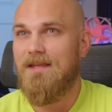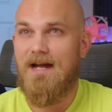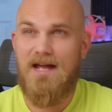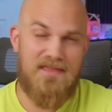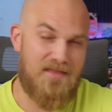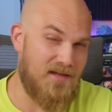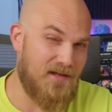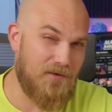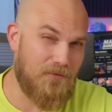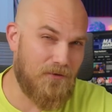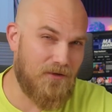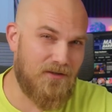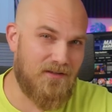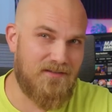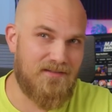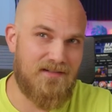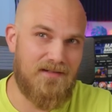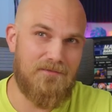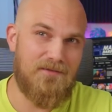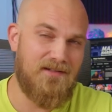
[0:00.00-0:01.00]
I think it
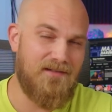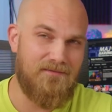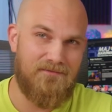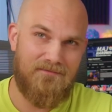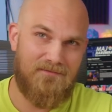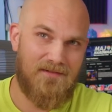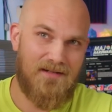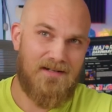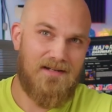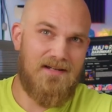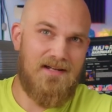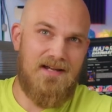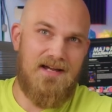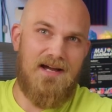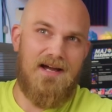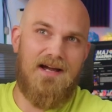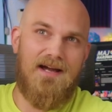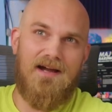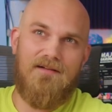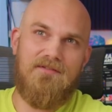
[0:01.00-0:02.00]
works. I mean,
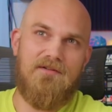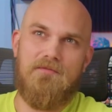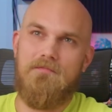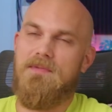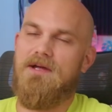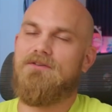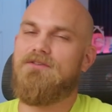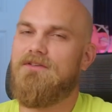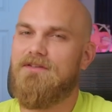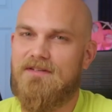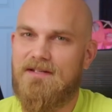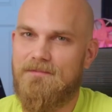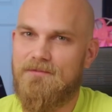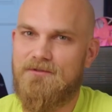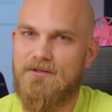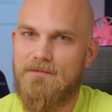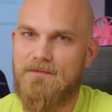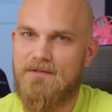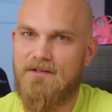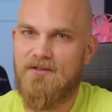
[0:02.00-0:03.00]
I've never measured the
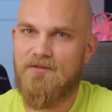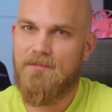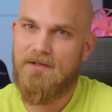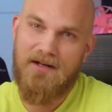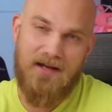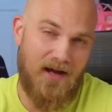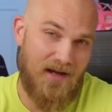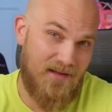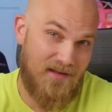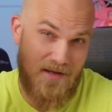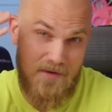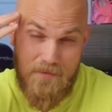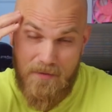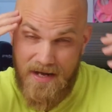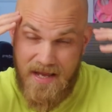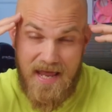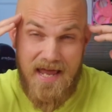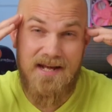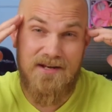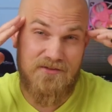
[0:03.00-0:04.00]
temperature upstairs, but I, in
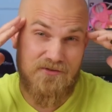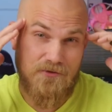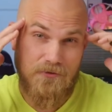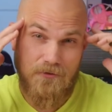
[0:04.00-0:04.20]
my head it's